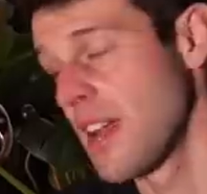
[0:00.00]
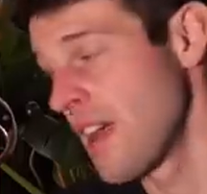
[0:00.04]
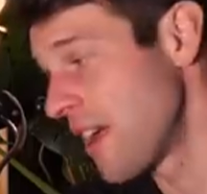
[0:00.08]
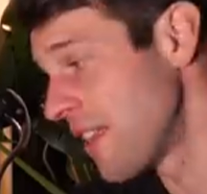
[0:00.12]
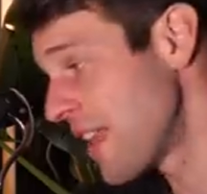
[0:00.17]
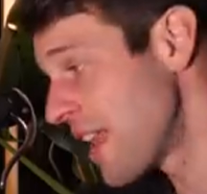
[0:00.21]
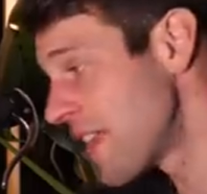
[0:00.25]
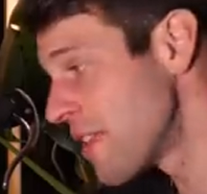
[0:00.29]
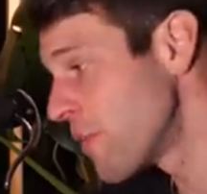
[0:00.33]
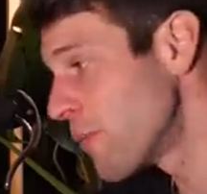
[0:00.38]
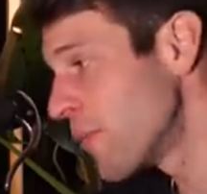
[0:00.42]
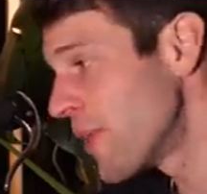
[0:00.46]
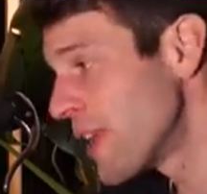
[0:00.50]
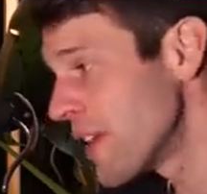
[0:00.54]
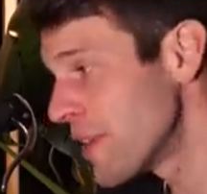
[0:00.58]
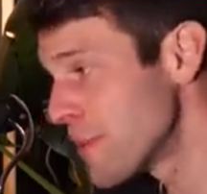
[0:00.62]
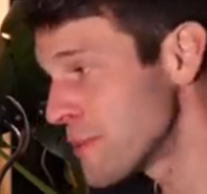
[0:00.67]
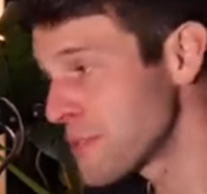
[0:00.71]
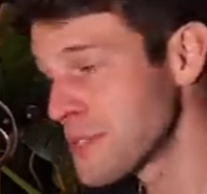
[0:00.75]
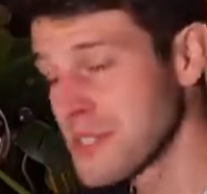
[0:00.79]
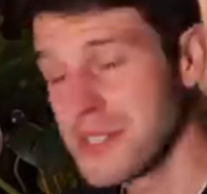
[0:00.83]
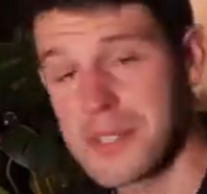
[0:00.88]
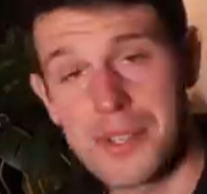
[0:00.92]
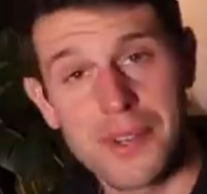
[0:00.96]
And then the
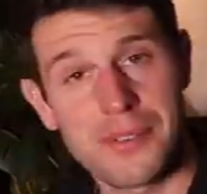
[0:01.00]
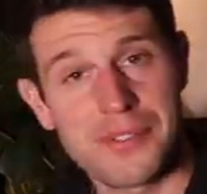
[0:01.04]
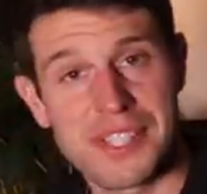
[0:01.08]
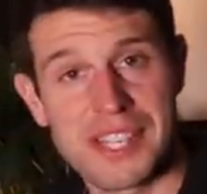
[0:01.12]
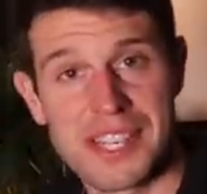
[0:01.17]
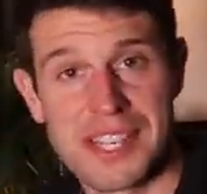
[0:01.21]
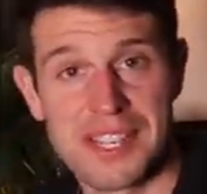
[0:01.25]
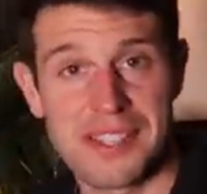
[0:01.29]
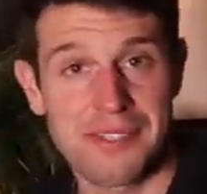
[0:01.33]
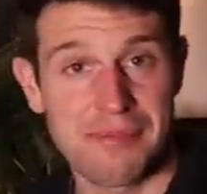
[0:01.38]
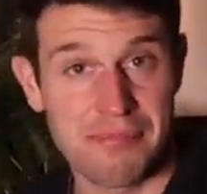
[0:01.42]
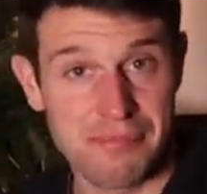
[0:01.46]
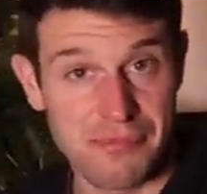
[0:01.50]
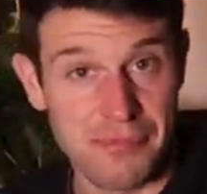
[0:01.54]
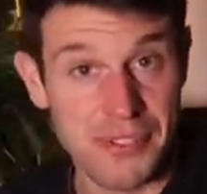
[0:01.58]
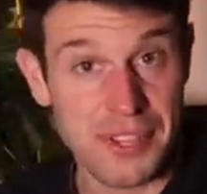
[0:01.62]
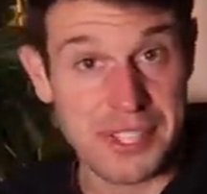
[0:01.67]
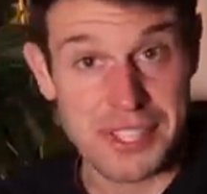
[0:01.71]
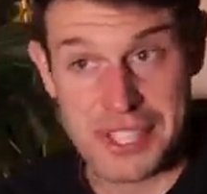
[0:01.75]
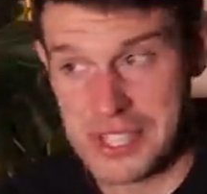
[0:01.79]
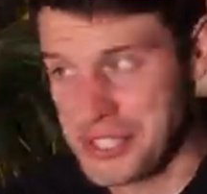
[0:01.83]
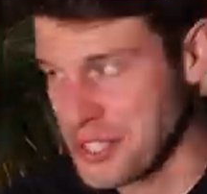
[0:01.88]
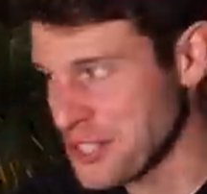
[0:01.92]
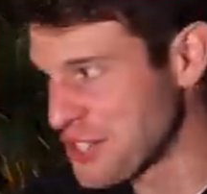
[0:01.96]
wheels, obviously,
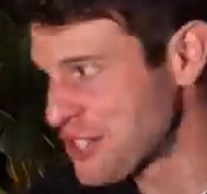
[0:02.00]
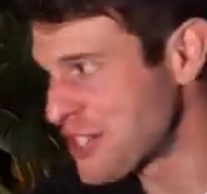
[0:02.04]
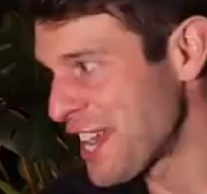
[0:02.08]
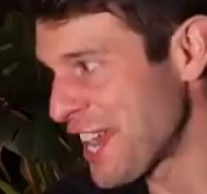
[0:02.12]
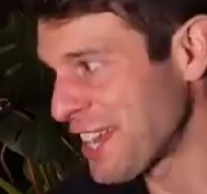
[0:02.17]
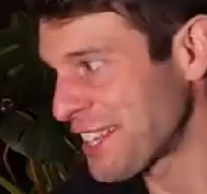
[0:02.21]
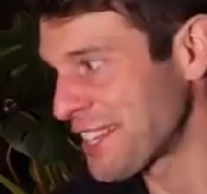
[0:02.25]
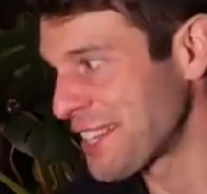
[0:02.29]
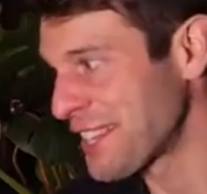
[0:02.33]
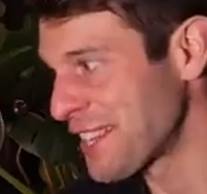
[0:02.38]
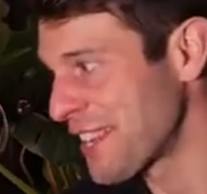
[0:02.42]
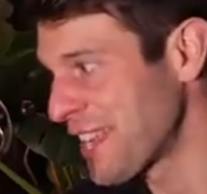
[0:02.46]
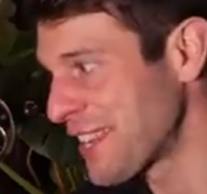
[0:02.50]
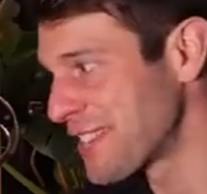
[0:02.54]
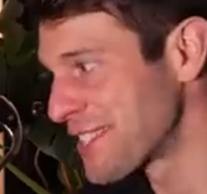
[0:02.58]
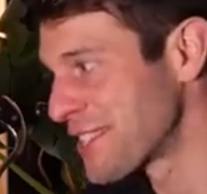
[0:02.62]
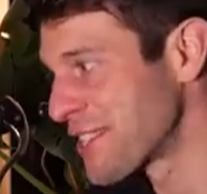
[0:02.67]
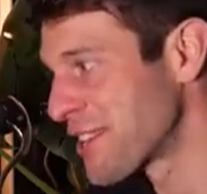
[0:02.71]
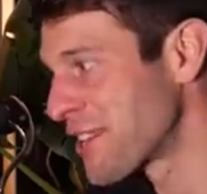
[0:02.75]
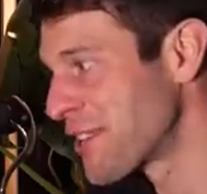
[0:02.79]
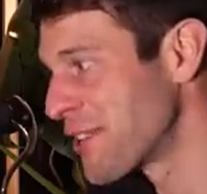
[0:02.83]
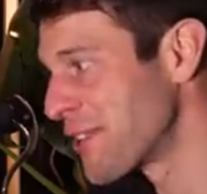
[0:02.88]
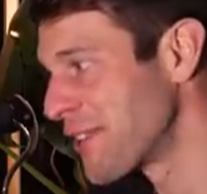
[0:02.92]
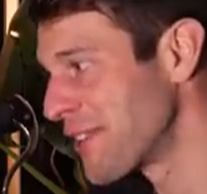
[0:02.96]
first you just check that they're
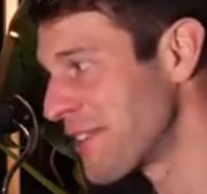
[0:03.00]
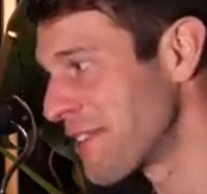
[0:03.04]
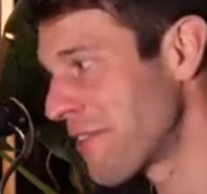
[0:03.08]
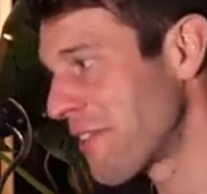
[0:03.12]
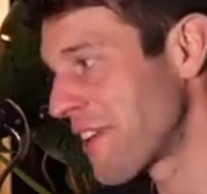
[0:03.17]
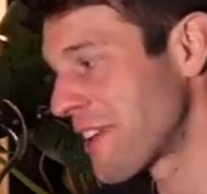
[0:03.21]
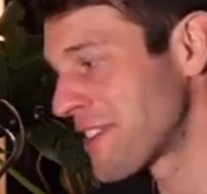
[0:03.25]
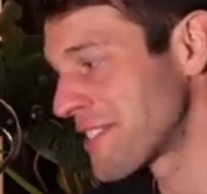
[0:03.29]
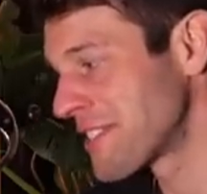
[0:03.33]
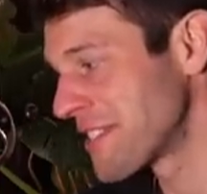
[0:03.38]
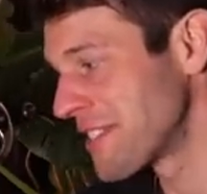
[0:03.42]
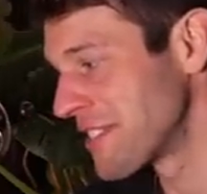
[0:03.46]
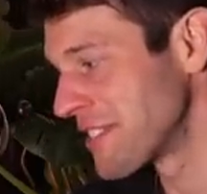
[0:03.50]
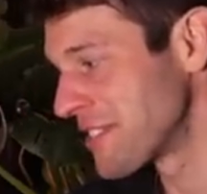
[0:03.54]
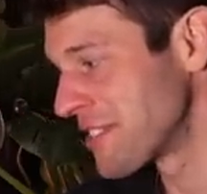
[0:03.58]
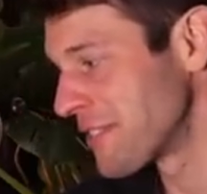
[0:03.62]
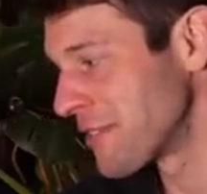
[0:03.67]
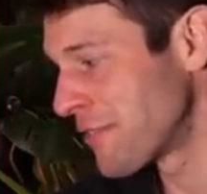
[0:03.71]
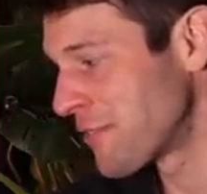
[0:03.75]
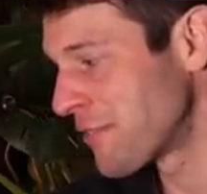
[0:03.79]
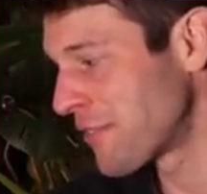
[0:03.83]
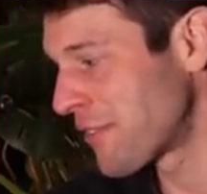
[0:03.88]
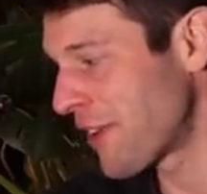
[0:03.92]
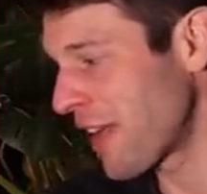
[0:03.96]
securely fixed into
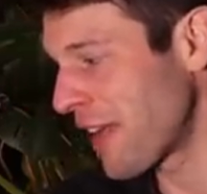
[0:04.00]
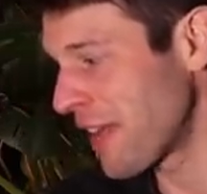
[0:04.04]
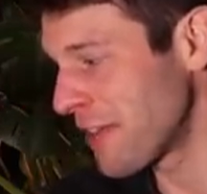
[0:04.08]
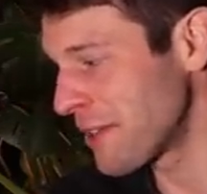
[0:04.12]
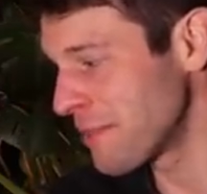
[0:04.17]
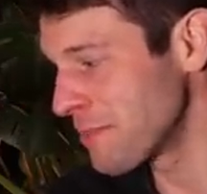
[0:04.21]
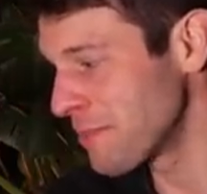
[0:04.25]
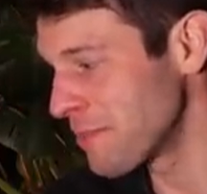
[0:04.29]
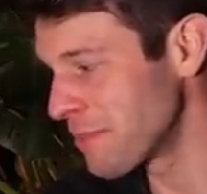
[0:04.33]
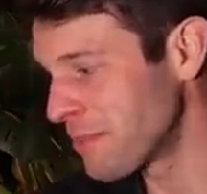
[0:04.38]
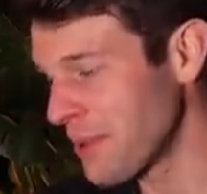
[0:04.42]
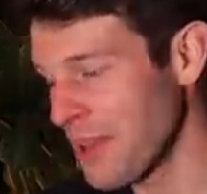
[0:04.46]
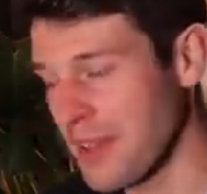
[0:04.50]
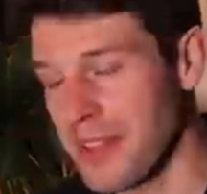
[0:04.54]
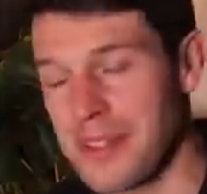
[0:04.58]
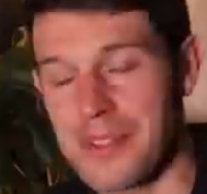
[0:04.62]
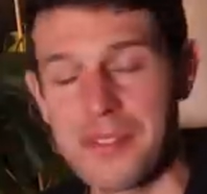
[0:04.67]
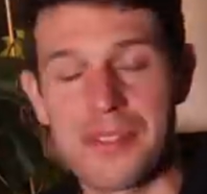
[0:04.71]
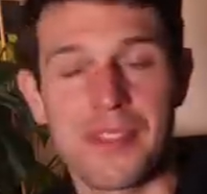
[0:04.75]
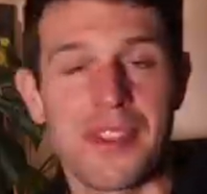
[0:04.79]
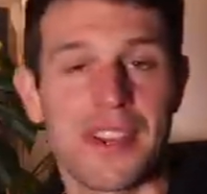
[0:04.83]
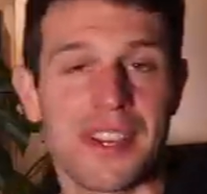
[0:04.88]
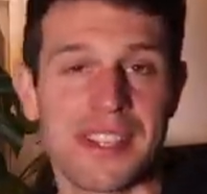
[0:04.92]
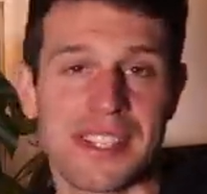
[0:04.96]
the frame, but
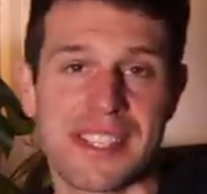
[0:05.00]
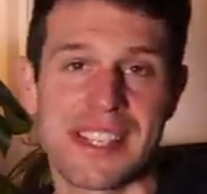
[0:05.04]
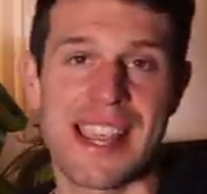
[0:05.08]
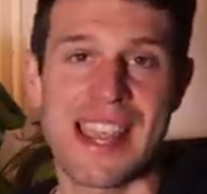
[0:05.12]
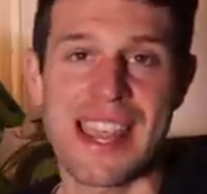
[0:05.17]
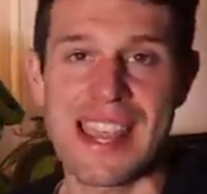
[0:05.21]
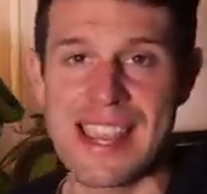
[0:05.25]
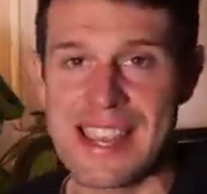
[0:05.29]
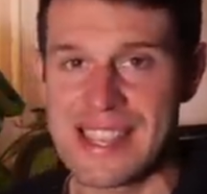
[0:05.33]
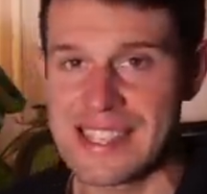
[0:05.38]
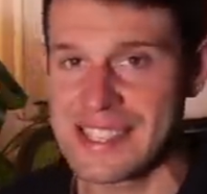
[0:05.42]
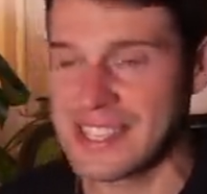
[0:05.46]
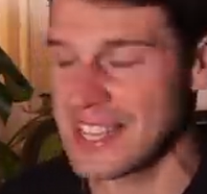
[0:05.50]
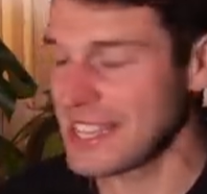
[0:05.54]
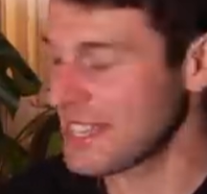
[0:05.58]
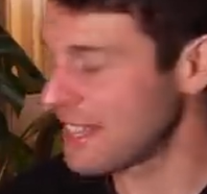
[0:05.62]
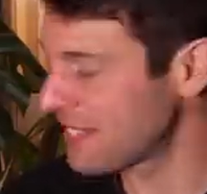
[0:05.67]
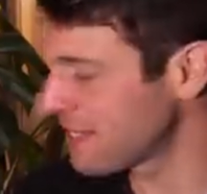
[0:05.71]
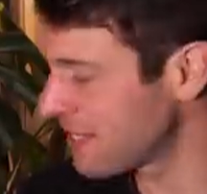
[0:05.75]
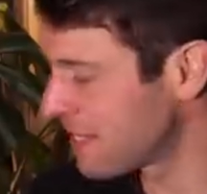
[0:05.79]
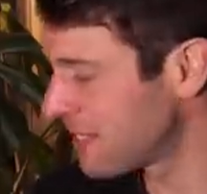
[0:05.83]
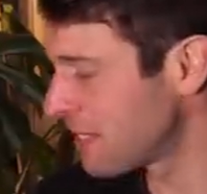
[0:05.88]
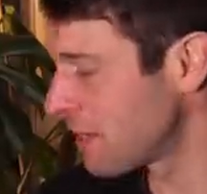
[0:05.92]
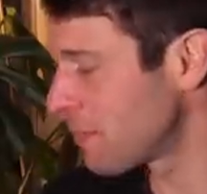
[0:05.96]
nice, easy
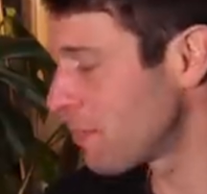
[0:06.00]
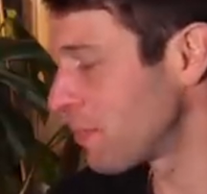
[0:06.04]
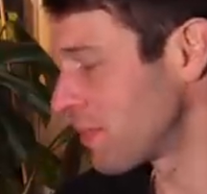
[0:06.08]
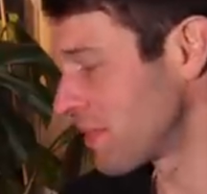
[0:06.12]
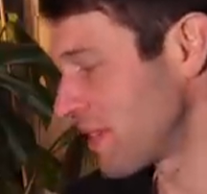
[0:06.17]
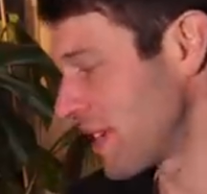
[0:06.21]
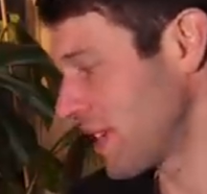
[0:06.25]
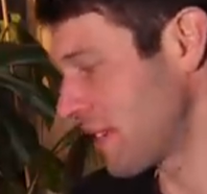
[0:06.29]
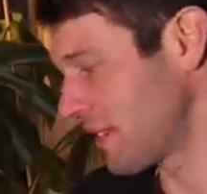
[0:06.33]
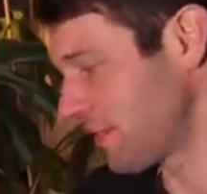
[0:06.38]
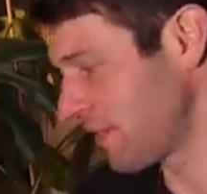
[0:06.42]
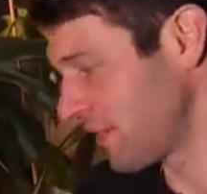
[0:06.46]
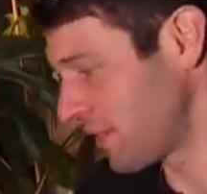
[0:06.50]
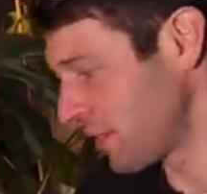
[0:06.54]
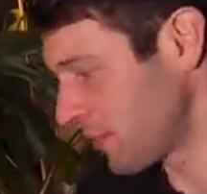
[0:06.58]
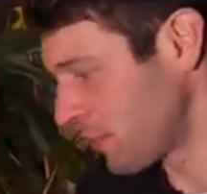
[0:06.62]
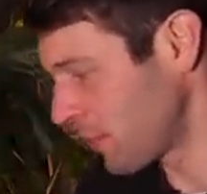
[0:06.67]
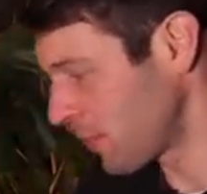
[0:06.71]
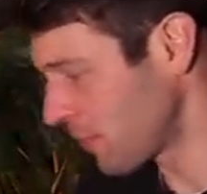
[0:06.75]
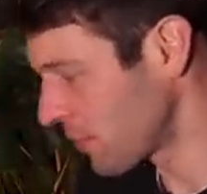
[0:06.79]
and simple test for this